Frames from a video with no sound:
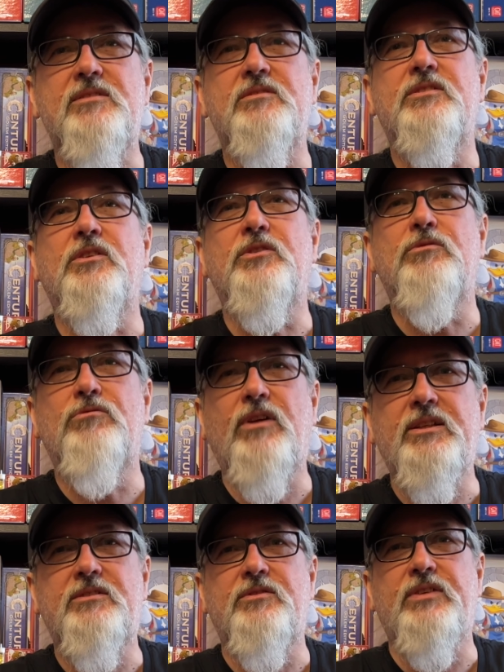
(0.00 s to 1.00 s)
to the
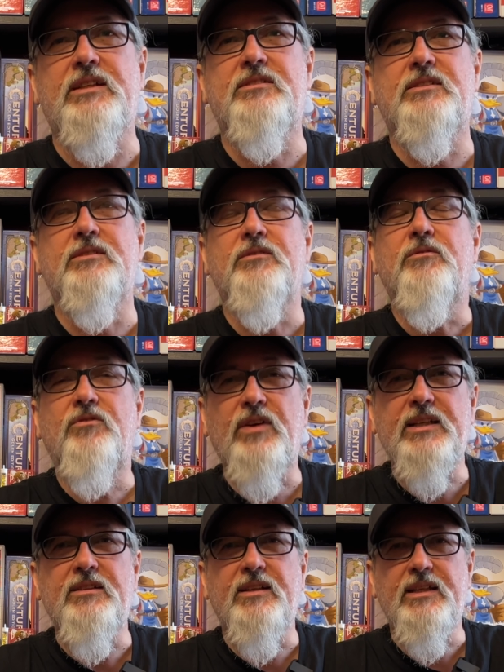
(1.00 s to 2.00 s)
right of it.
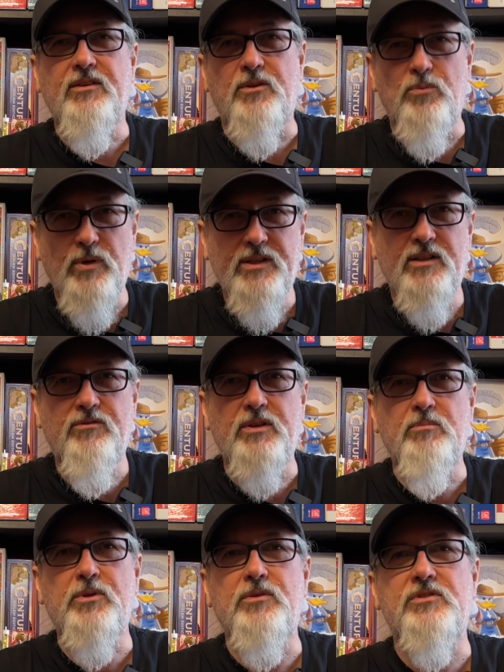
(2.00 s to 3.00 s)
Finally, the winner
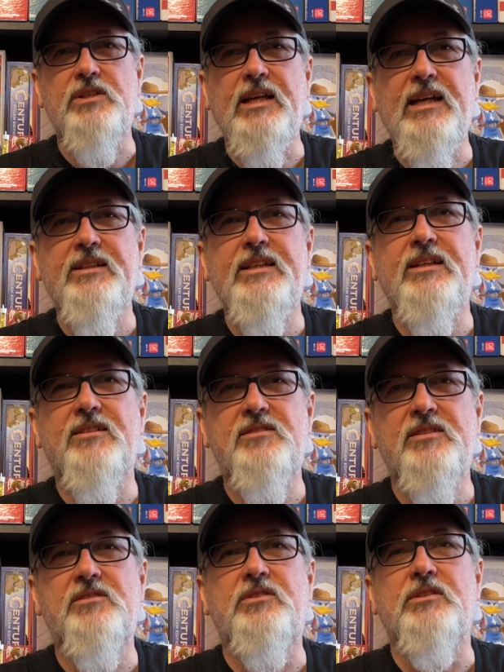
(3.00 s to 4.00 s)
removes any
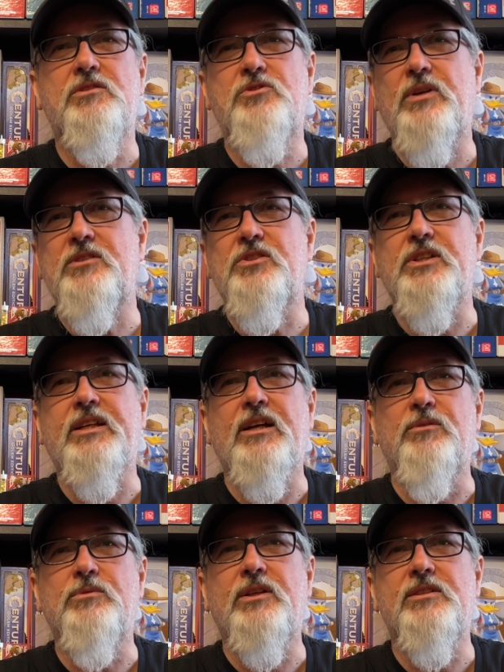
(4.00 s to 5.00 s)
existing strategy
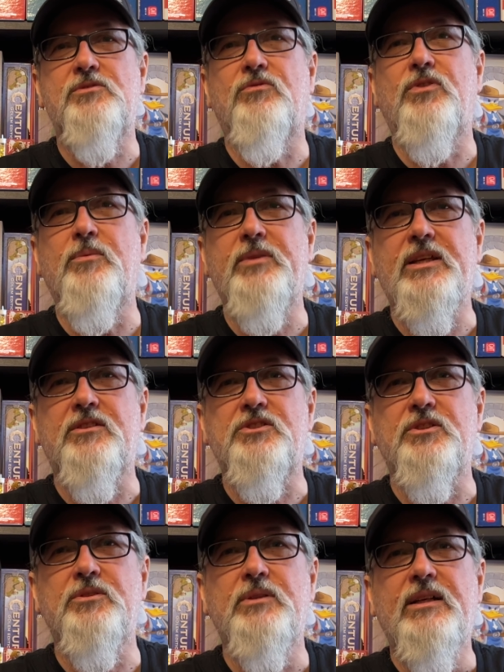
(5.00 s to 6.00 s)
counters from the
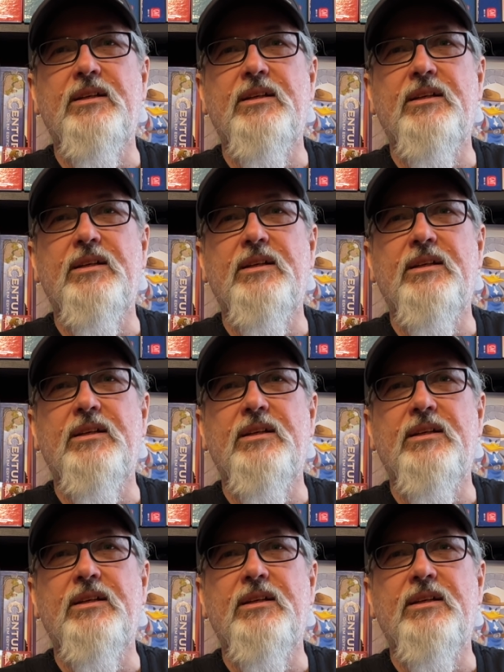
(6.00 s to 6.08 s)
issue